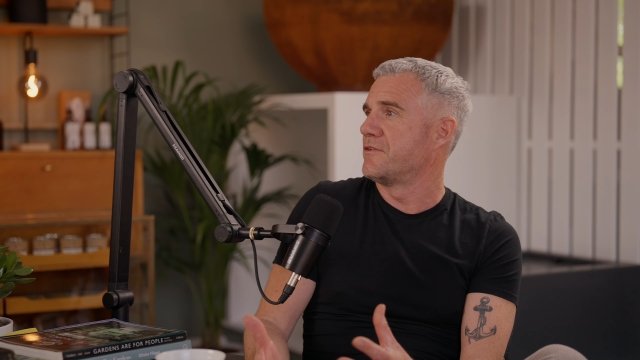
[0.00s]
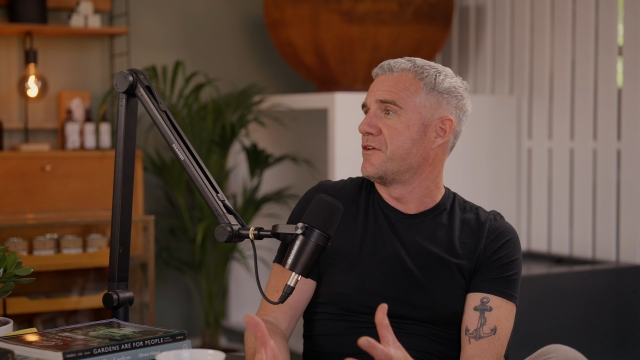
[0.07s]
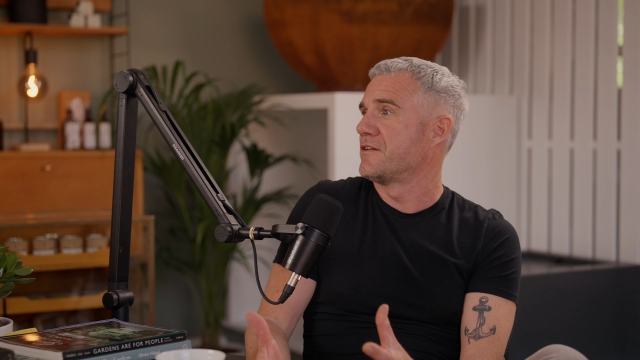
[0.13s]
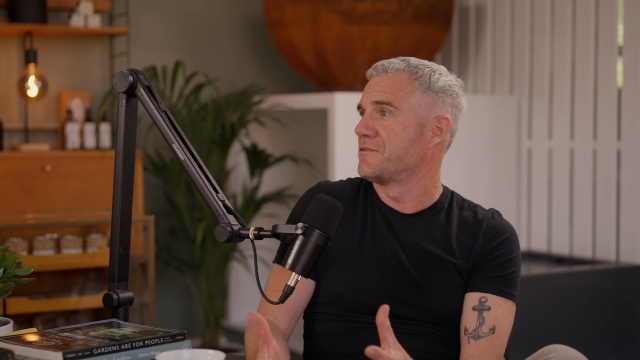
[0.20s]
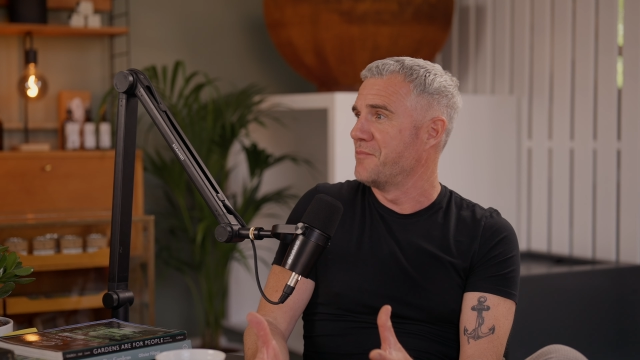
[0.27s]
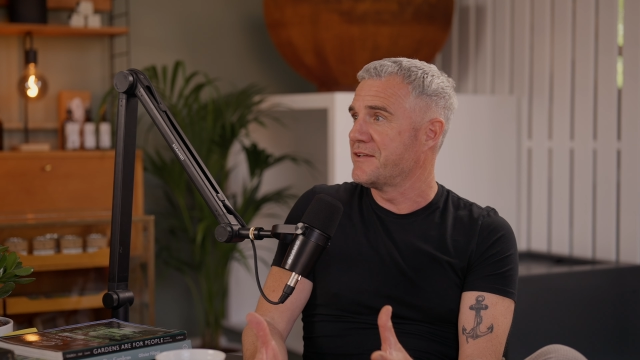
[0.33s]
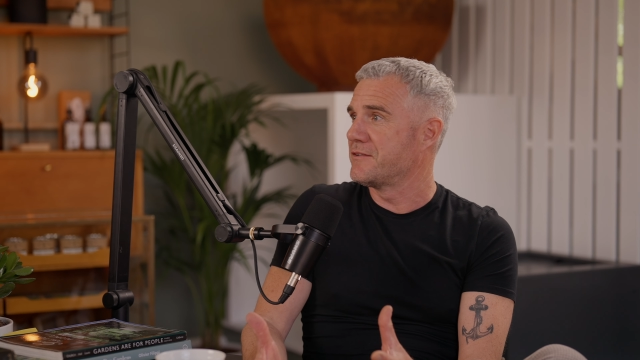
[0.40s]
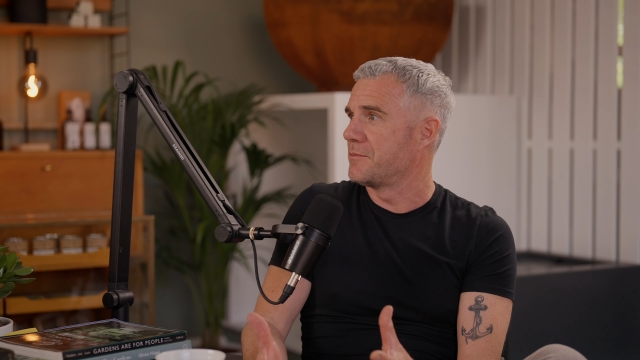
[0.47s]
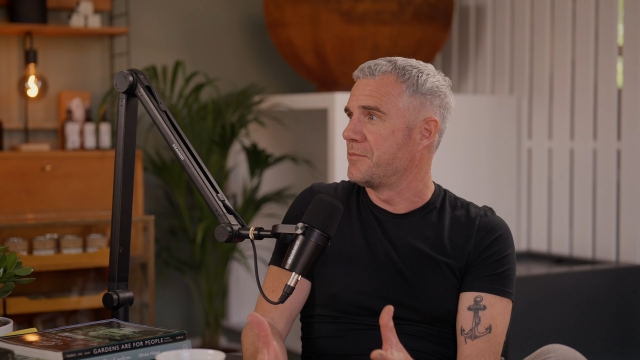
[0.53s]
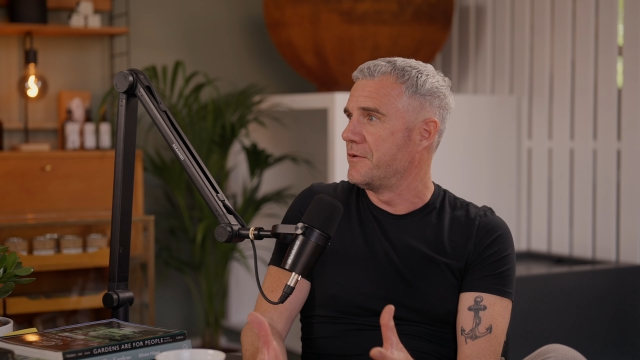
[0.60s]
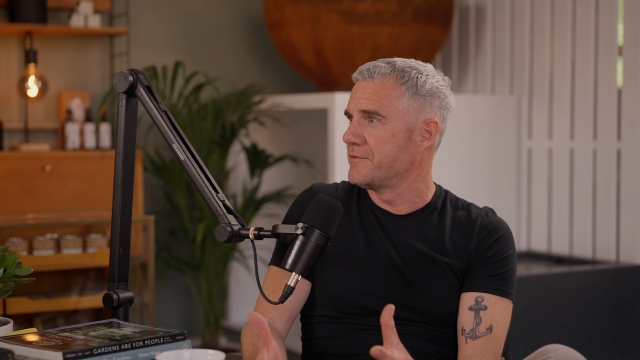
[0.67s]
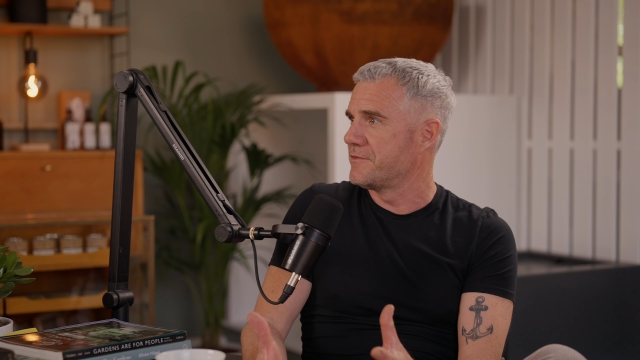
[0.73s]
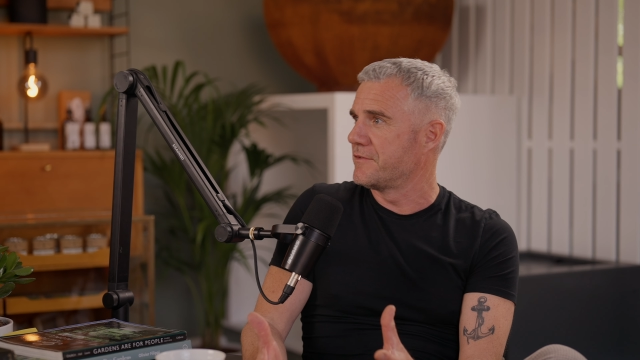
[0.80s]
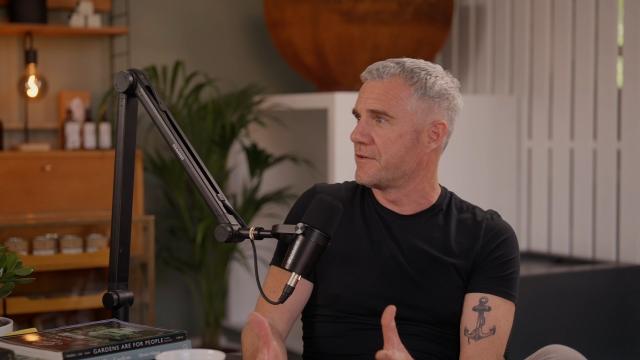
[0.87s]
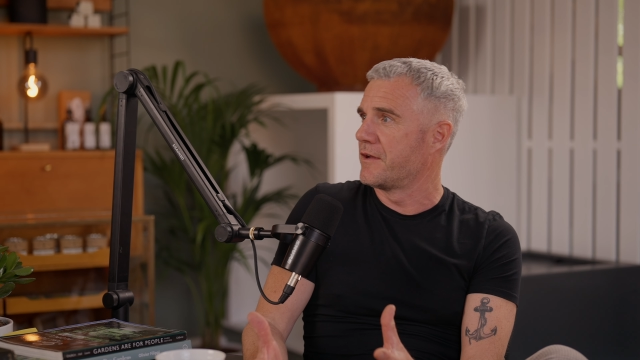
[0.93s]
nice metal
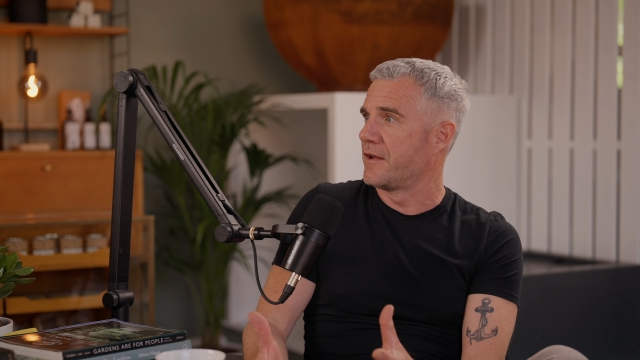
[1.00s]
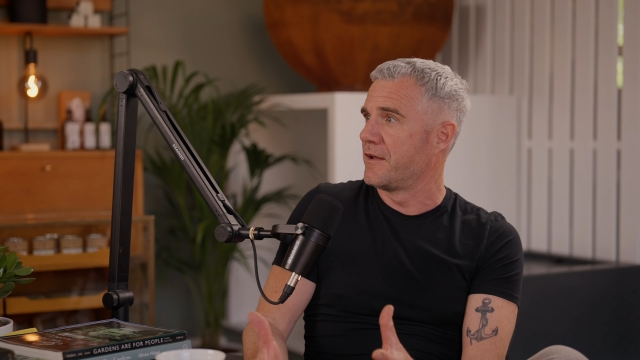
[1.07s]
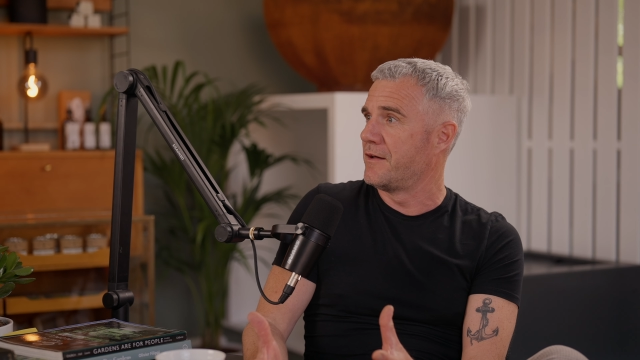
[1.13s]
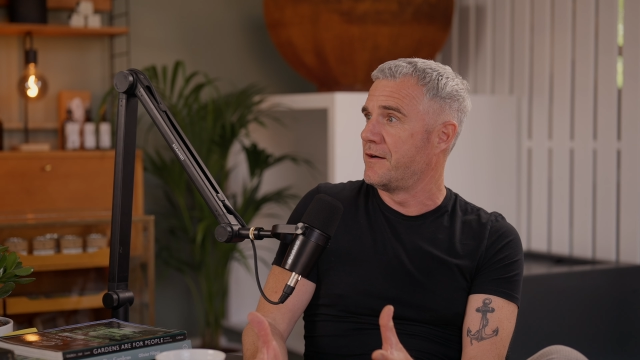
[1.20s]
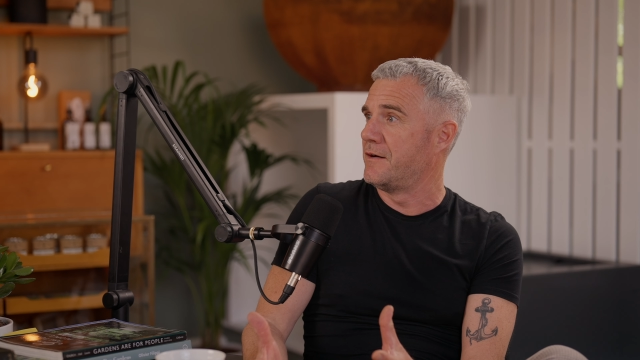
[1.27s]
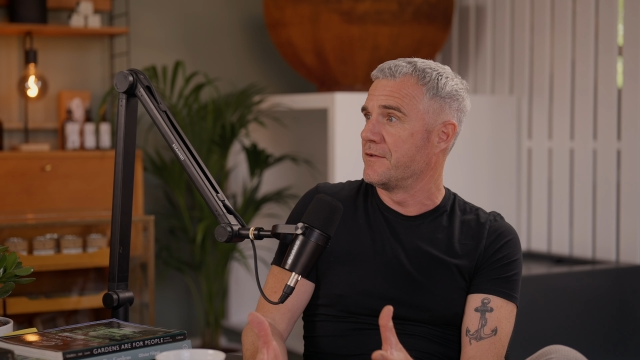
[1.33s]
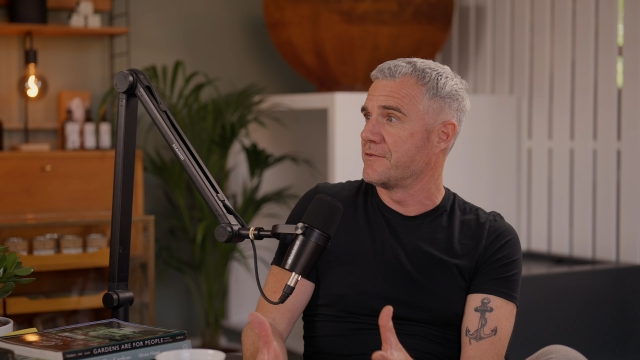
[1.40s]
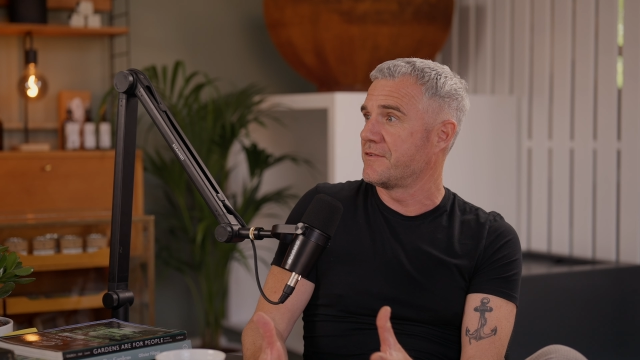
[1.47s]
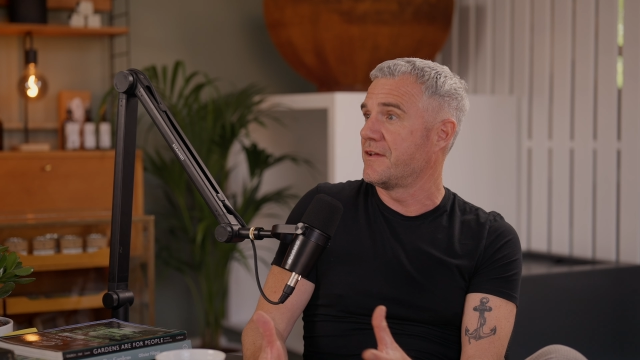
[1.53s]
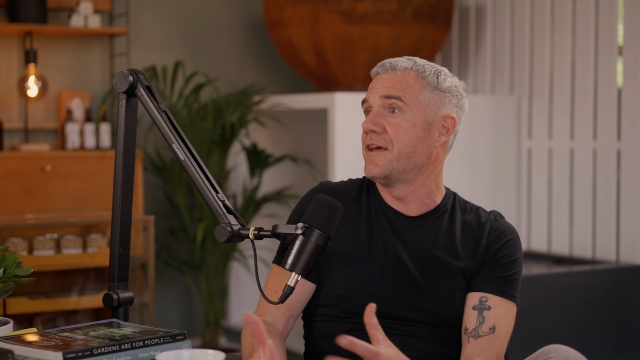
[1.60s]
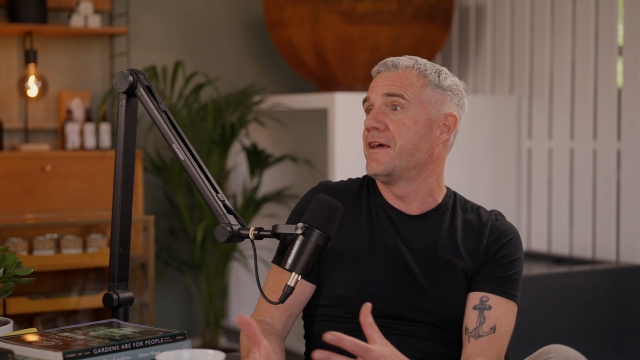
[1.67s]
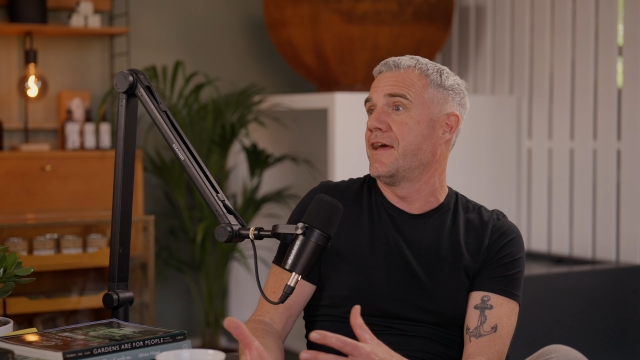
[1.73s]
pots that are going to last